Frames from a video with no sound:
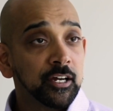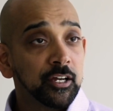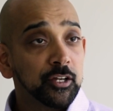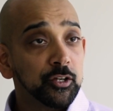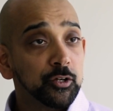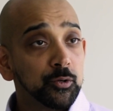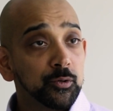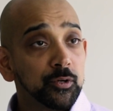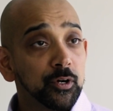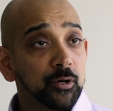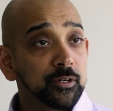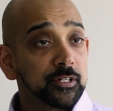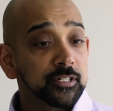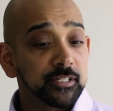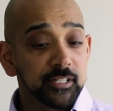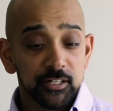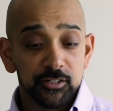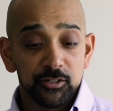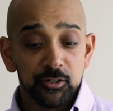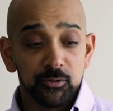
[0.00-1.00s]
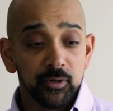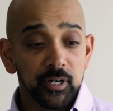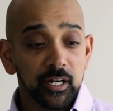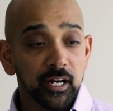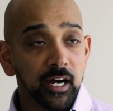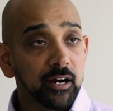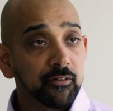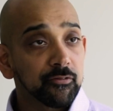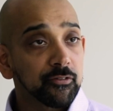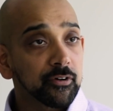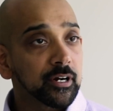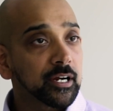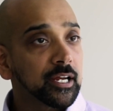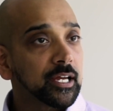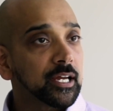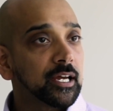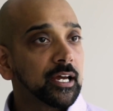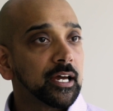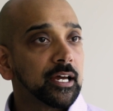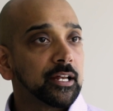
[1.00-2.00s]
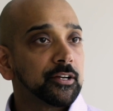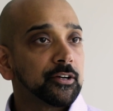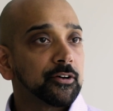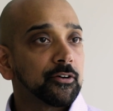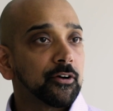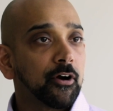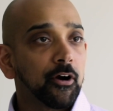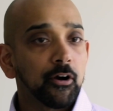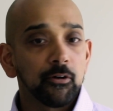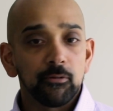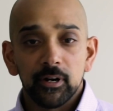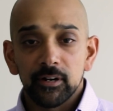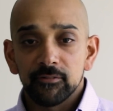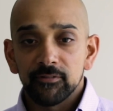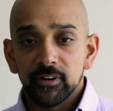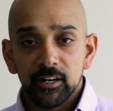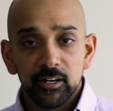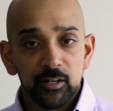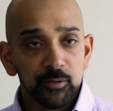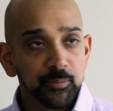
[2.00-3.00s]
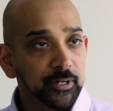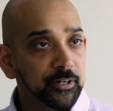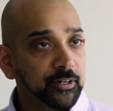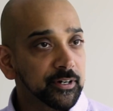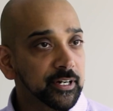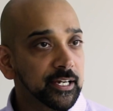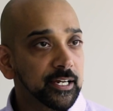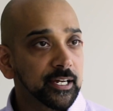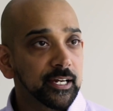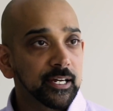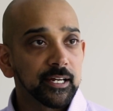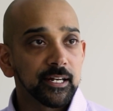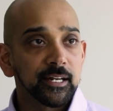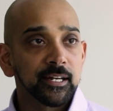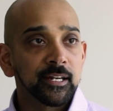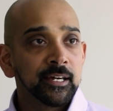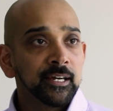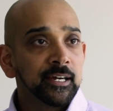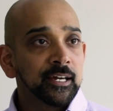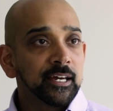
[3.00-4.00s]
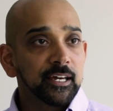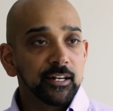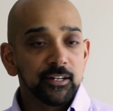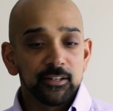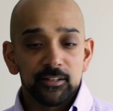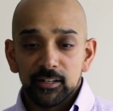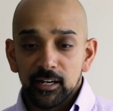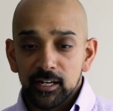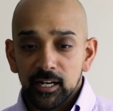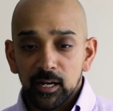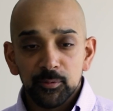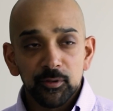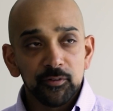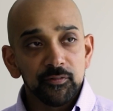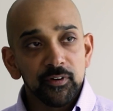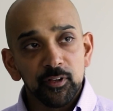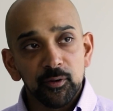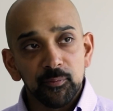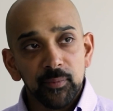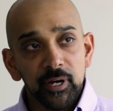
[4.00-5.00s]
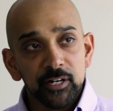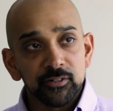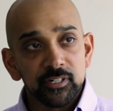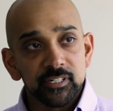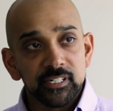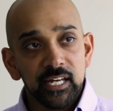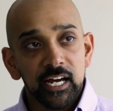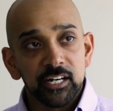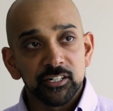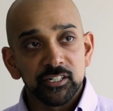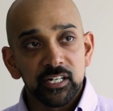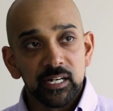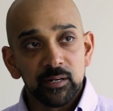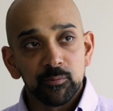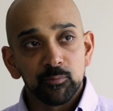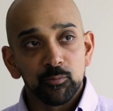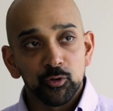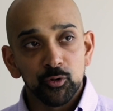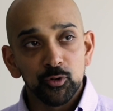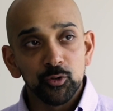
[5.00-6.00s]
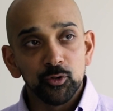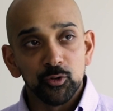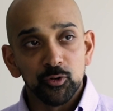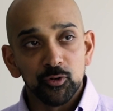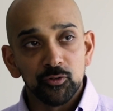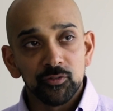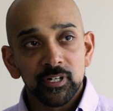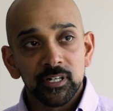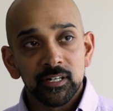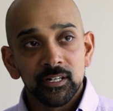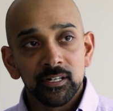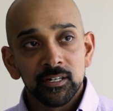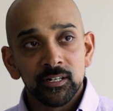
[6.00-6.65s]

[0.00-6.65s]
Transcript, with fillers: you notice that your recovery and your heart rate variability and and a couple of other metrics actually improved